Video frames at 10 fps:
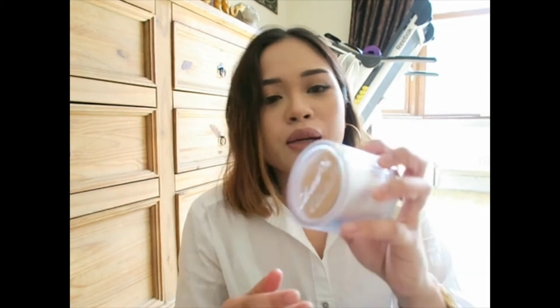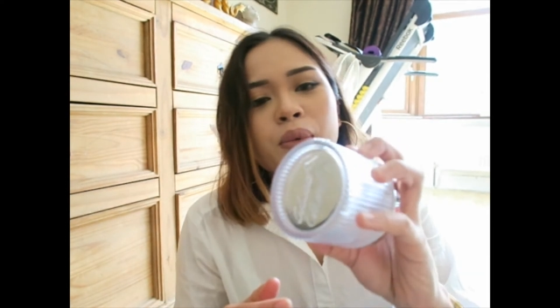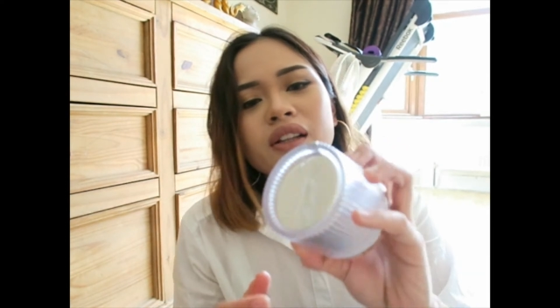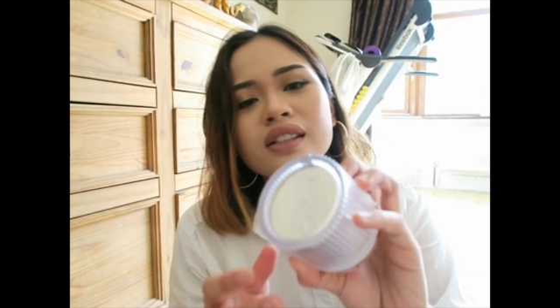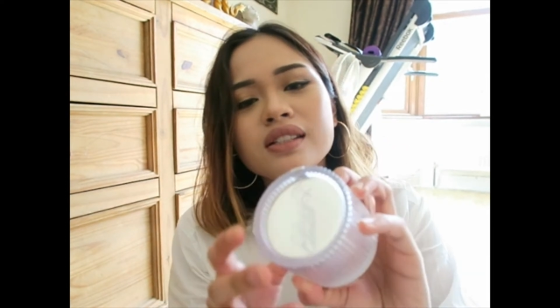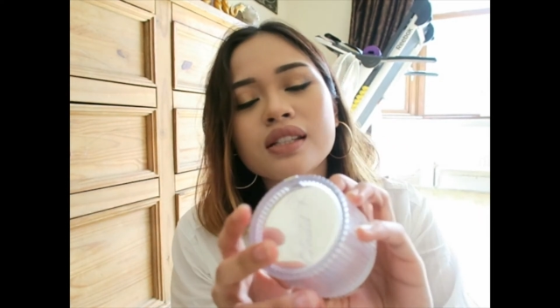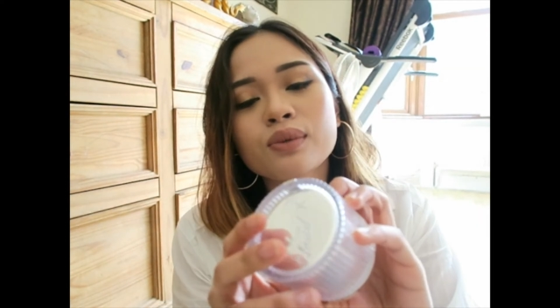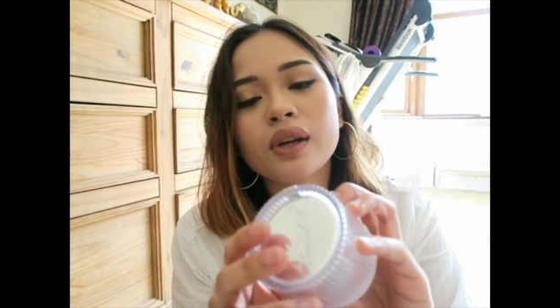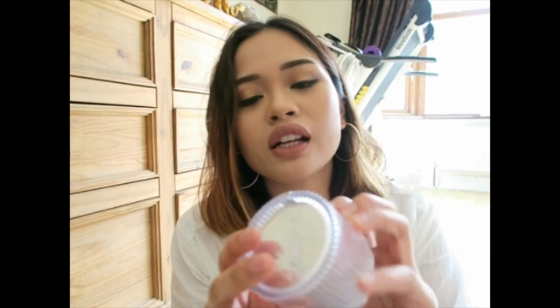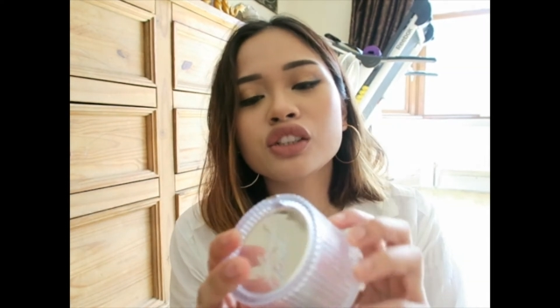I bought this as
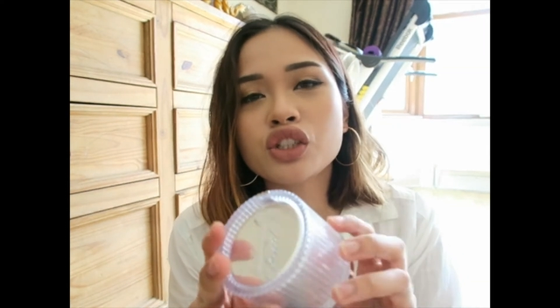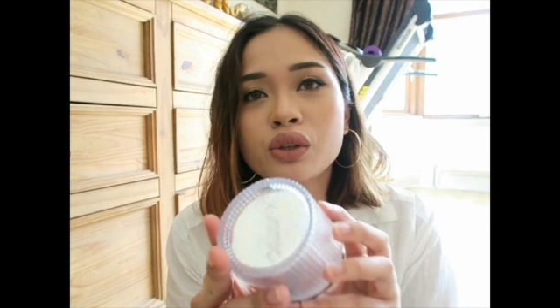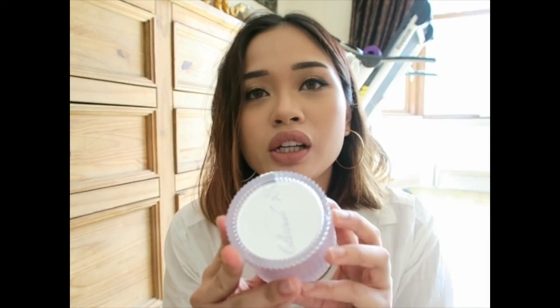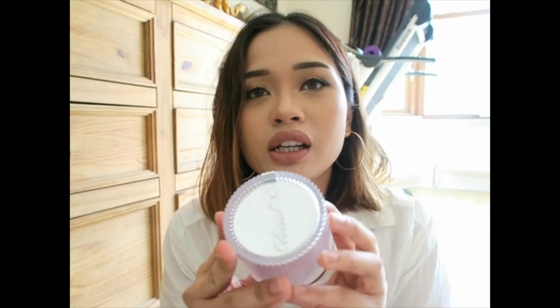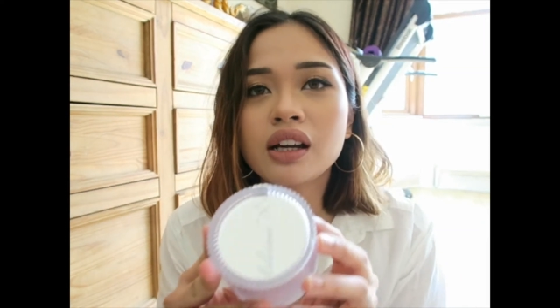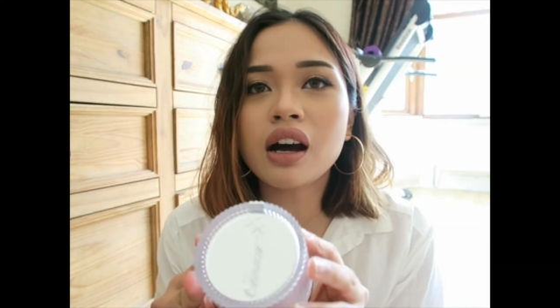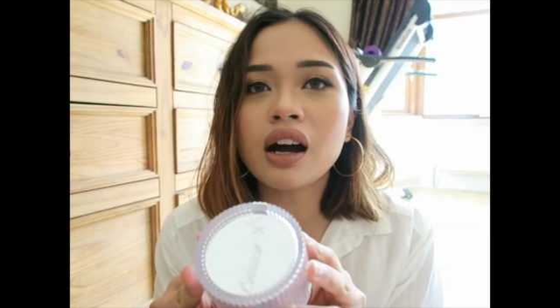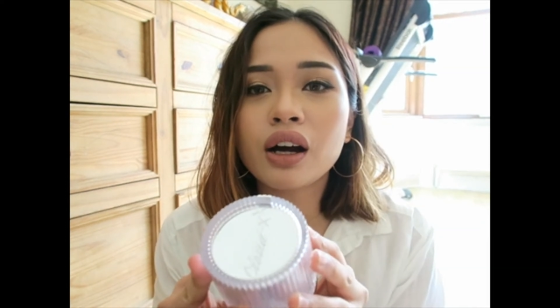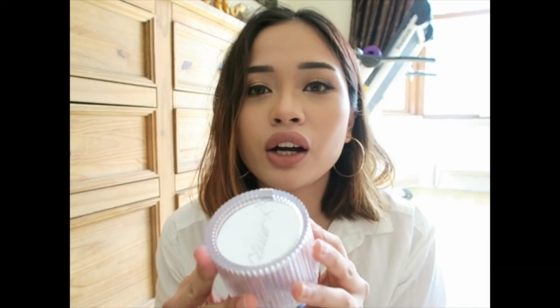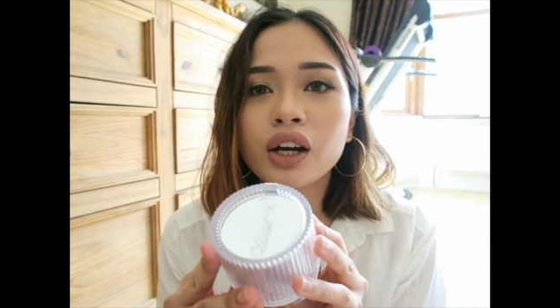well during
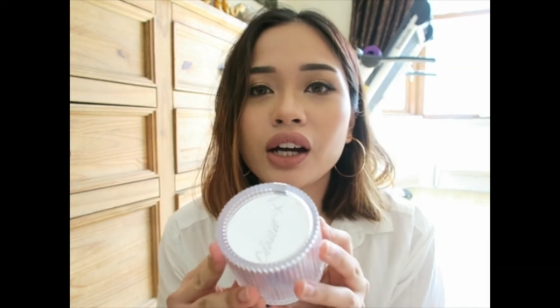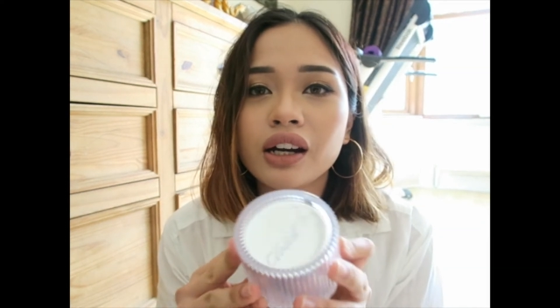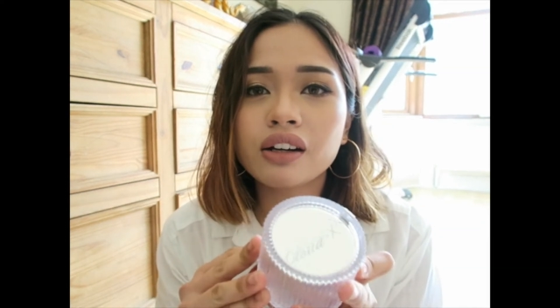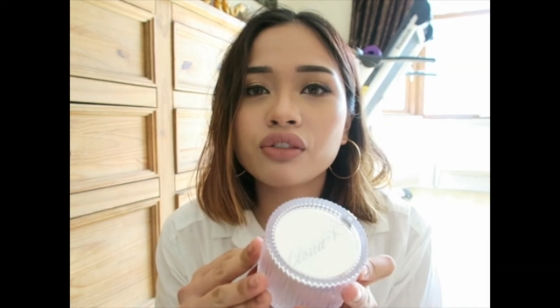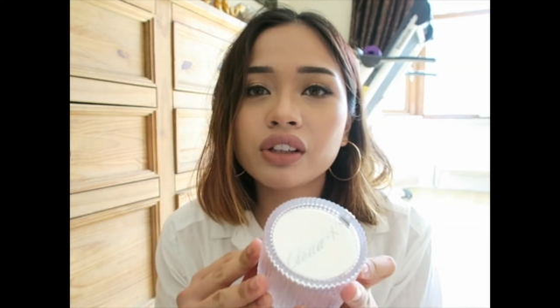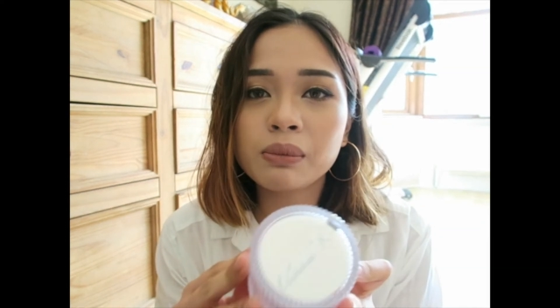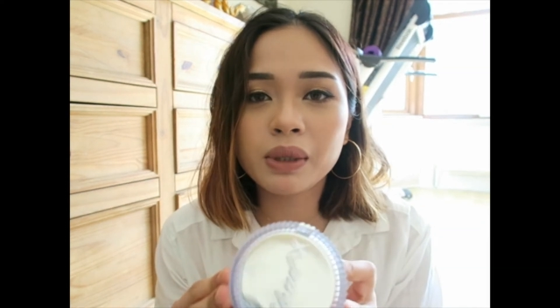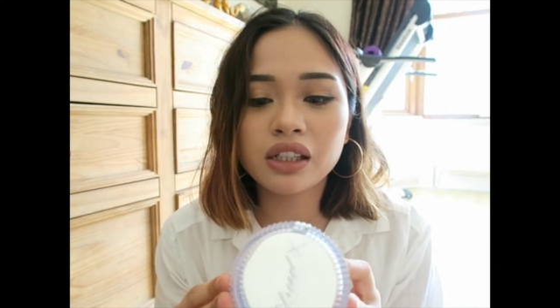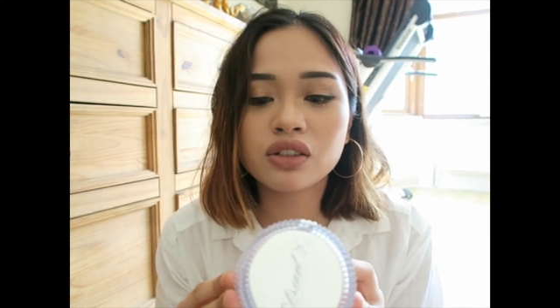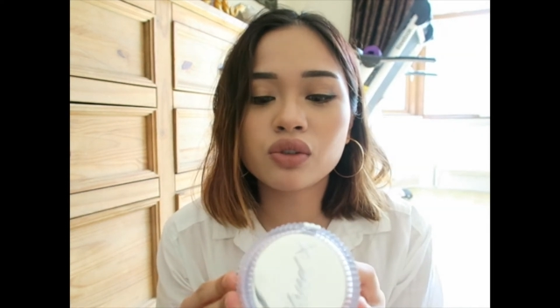our
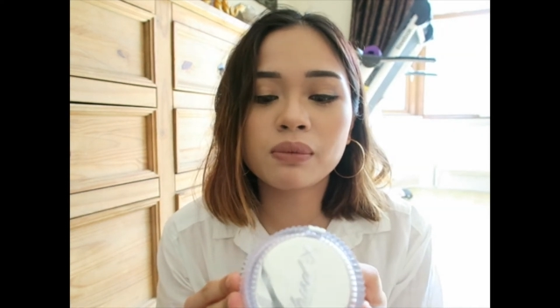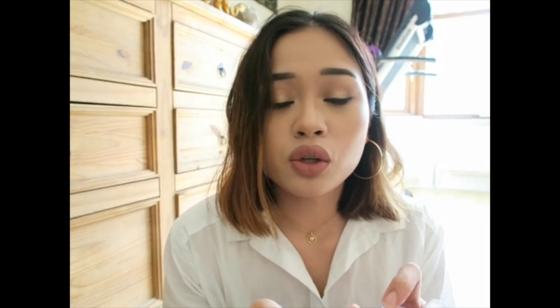Philippine trip,